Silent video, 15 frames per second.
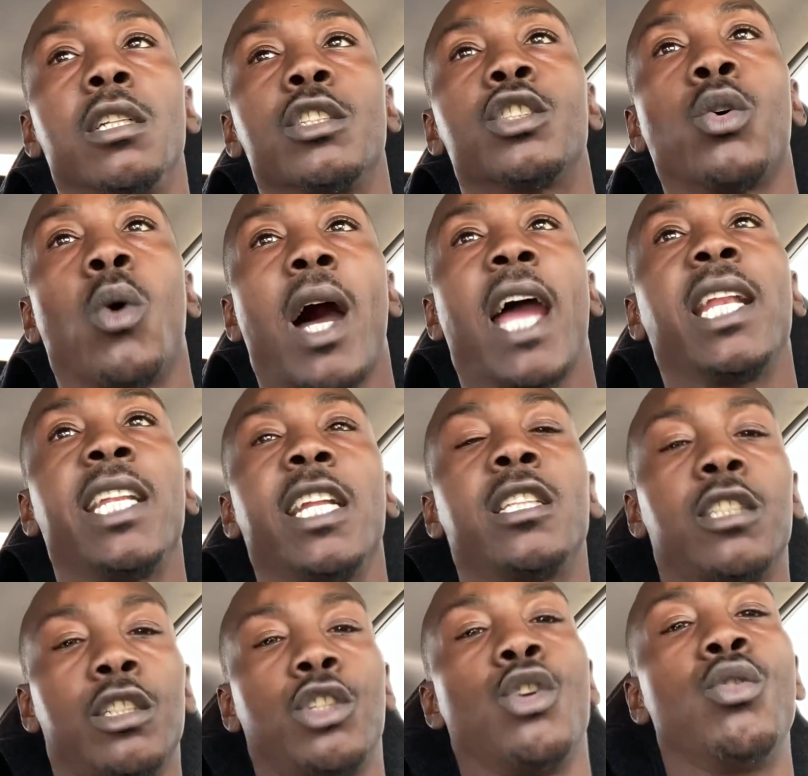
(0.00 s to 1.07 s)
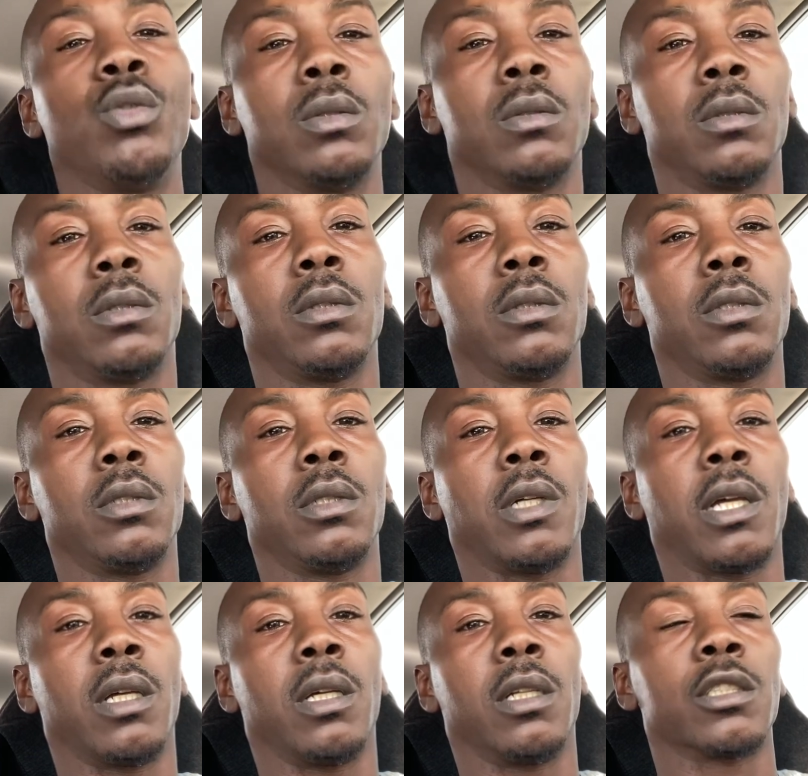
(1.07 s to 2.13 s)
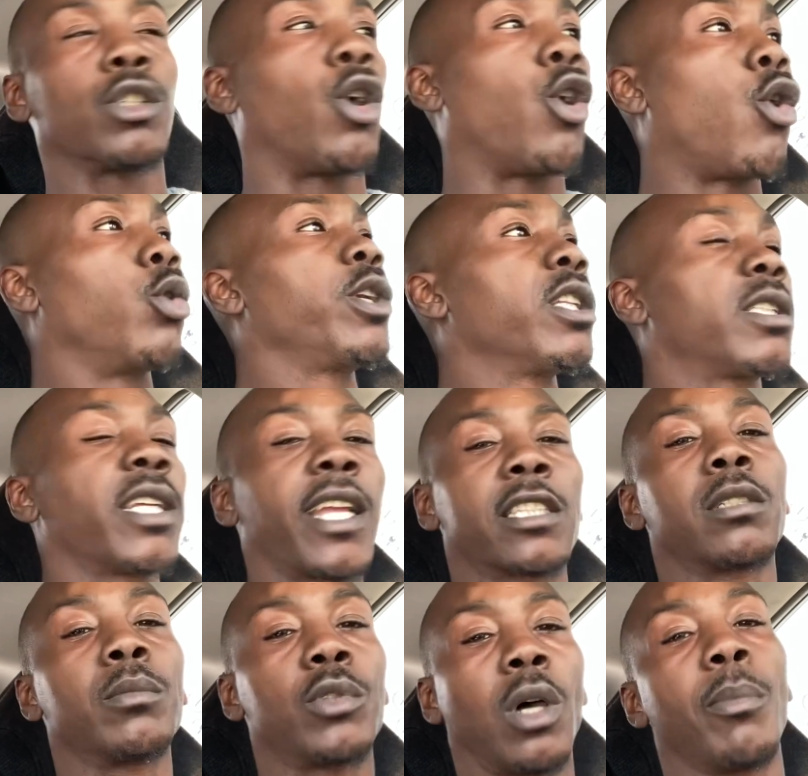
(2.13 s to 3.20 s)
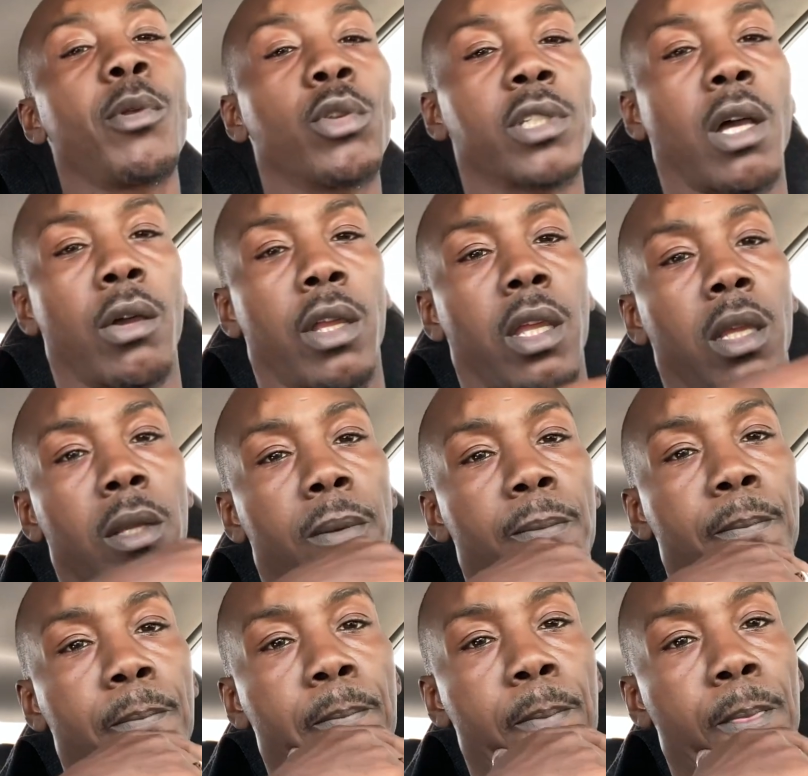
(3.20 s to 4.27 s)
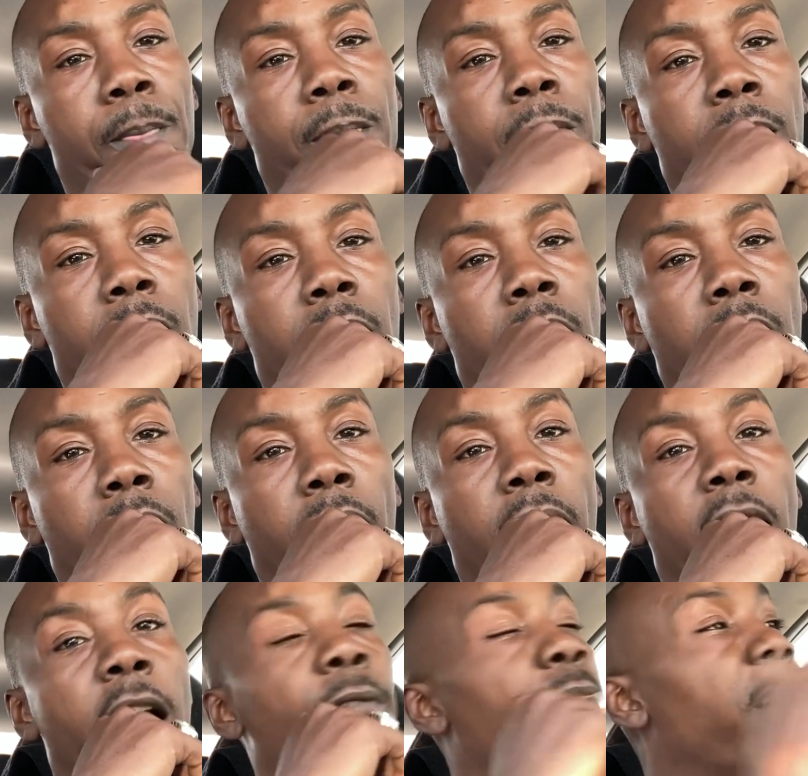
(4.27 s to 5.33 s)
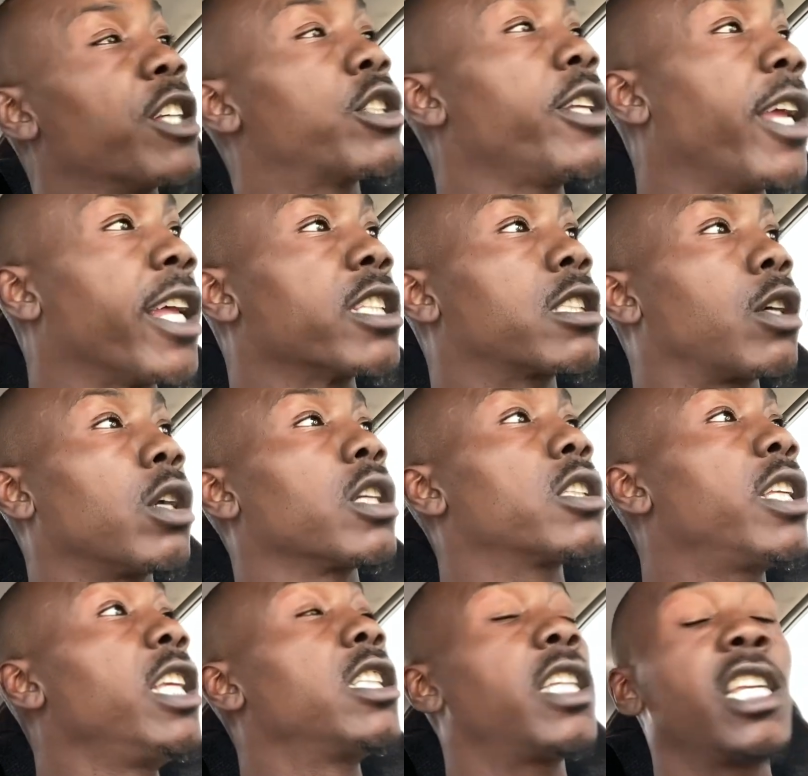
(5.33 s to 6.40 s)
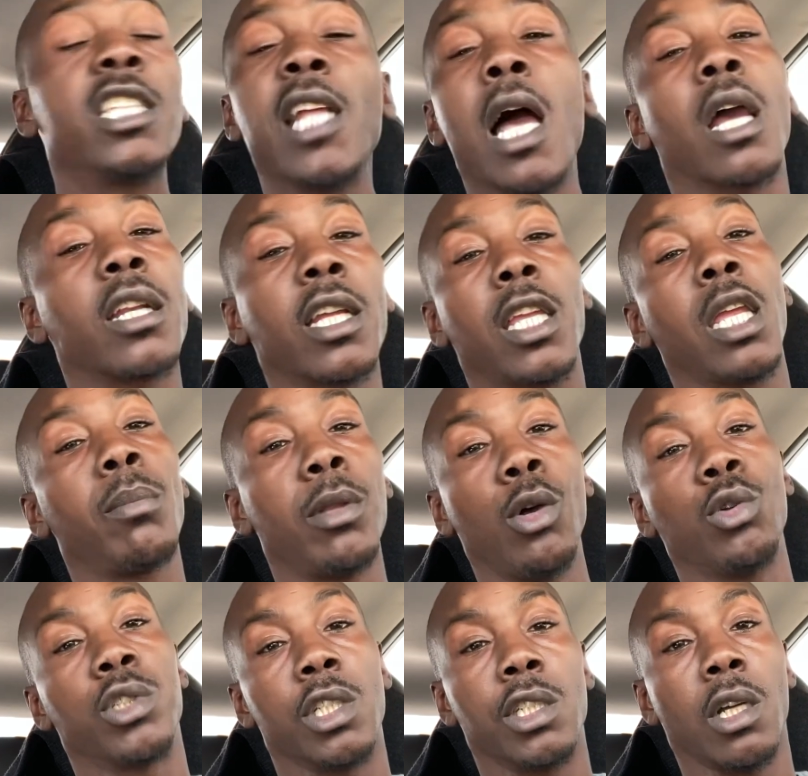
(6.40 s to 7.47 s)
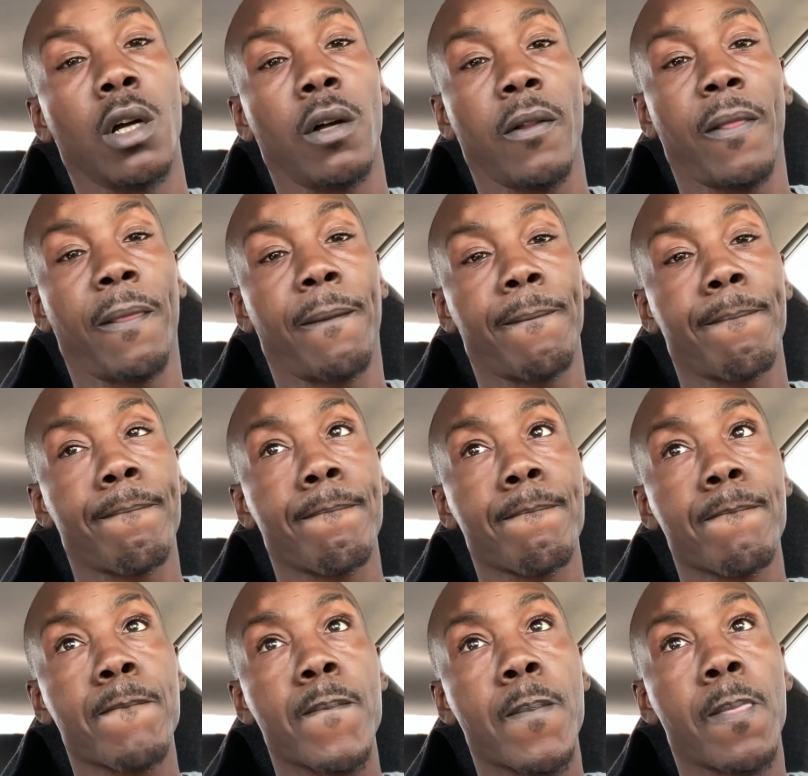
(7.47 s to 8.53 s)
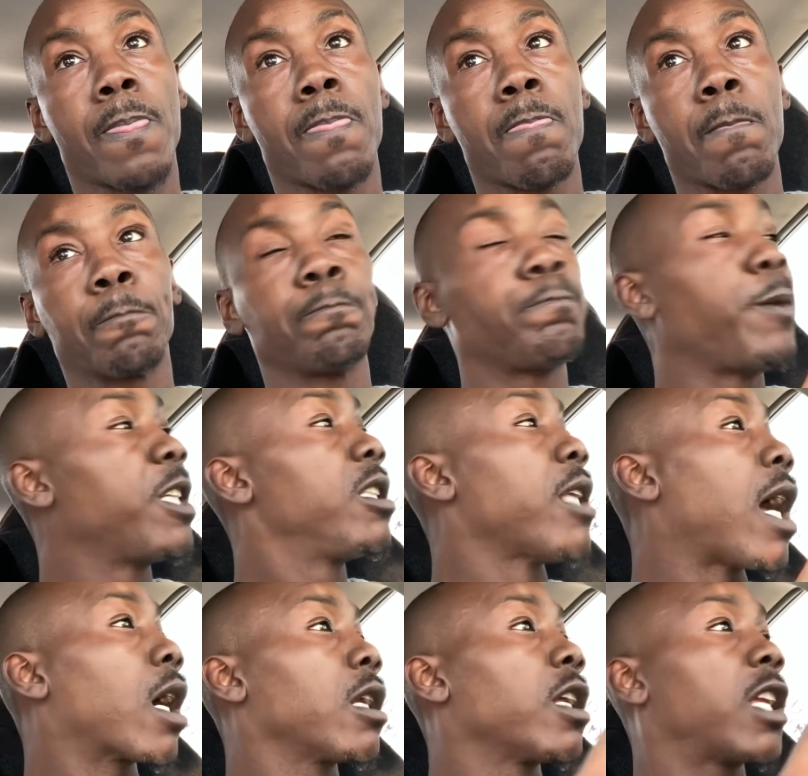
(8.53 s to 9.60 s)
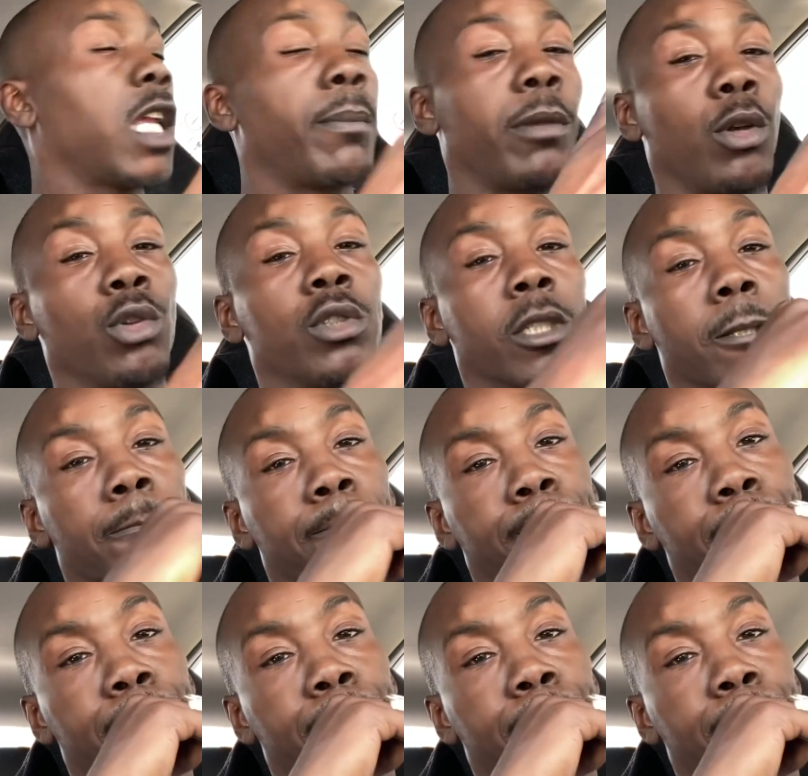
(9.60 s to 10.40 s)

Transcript: to what I need to do to hone in to get some W's out here. Eventually, he's not going to keep losing, y'all. He's not going to keep losing.